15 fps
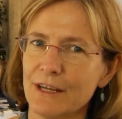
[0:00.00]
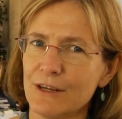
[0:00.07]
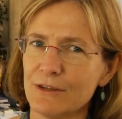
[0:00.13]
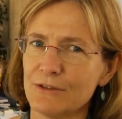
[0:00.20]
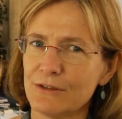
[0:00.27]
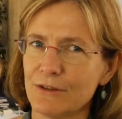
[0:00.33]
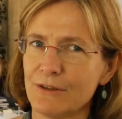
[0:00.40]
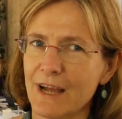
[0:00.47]

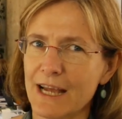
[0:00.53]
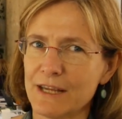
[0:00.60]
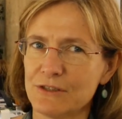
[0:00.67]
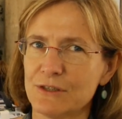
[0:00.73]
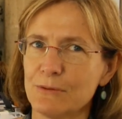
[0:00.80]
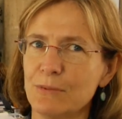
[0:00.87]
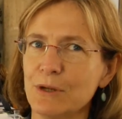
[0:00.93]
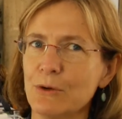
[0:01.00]
So there
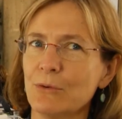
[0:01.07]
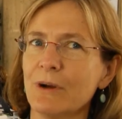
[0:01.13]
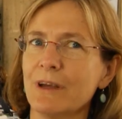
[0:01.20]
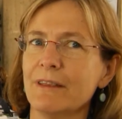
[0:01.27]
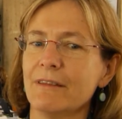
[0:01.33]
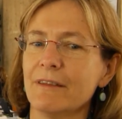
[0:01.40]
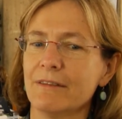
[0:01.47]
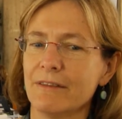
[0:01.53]
has to be a
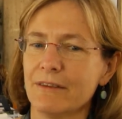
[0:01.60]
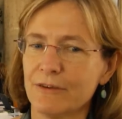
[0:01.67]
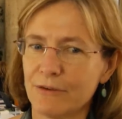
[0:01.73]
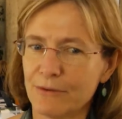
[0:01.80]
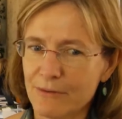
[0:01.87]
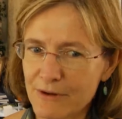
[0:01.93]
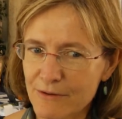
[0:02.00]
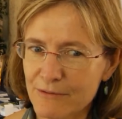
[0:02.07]
way that the
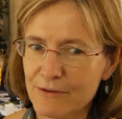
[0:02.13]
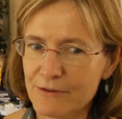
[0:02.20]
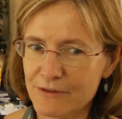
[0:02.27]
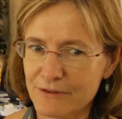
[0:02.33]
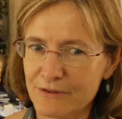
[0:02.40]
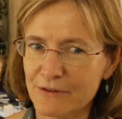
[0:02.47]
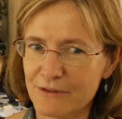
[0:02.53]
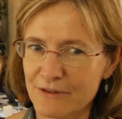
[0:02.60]

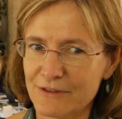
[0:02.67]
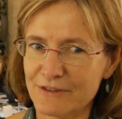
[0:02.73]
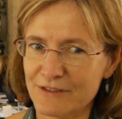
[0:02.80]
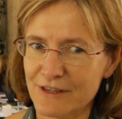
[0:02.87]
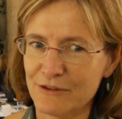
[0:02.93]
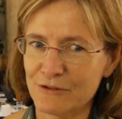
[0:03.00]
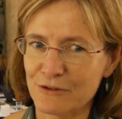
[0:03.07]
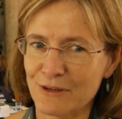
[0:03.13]
21st
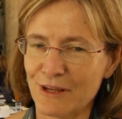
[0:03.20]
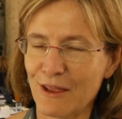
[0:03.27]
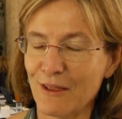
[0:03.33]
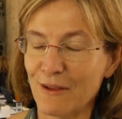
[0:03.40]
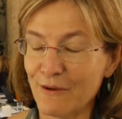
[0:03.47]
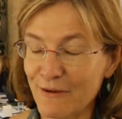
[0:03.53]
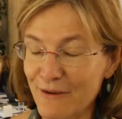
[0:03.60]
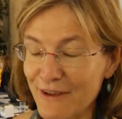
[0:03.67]
century
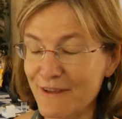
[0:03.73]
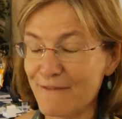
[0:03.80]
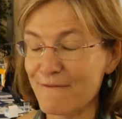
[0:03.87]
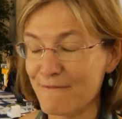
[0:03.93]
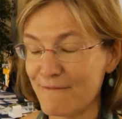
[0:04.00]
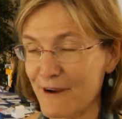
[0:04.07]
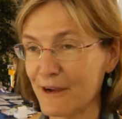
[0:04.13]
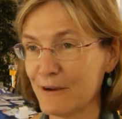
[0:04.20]
learning
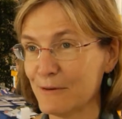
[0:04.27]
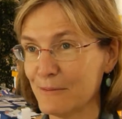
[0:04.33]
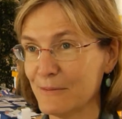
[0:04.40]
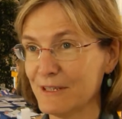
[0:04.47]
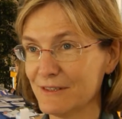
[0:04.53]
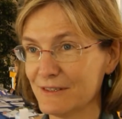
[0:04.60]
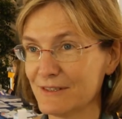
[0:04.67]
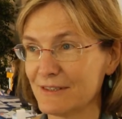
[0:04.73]

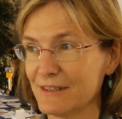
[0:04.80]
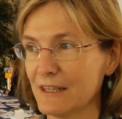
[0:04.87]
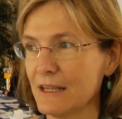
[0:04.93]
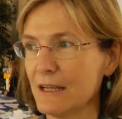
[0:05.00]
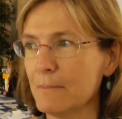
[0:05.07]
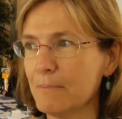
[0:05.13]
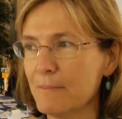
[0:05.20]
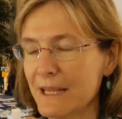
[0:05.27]
environments
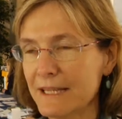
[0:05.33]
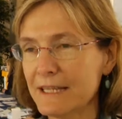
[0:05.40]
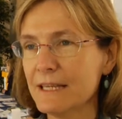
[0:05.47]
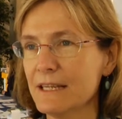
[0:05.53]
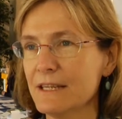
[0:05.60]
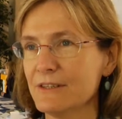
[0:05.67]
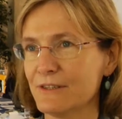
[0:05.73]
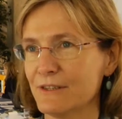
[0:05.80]
make it
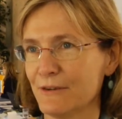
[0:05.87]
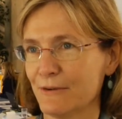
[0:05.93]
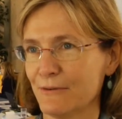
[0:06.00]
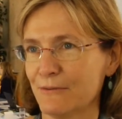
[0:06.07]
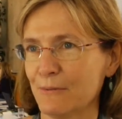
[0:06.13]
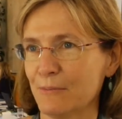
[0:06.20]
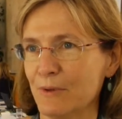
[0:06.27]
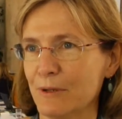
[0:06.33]
easier
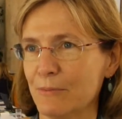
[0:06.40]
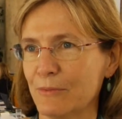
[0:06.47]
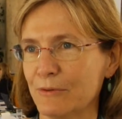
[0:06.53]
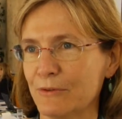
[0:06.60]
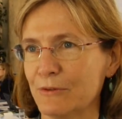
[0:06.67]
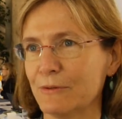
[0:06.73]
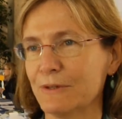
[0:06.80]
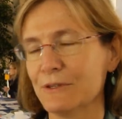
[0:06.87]
for
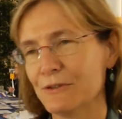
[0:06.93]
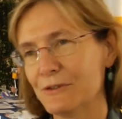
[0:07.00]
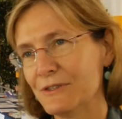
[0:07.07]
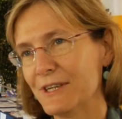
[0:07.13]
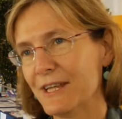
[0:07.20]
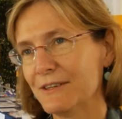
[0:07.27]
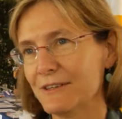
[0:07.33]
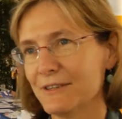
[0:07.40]
people to
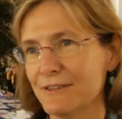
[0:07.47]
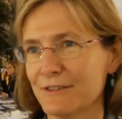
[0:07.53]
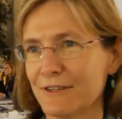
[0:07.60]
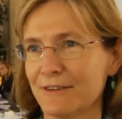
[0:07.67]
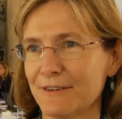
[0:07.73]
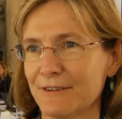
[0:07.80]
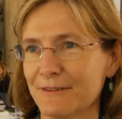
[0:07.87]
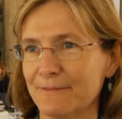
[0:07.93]
understand each
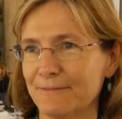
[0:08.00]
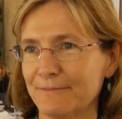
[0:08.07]
other.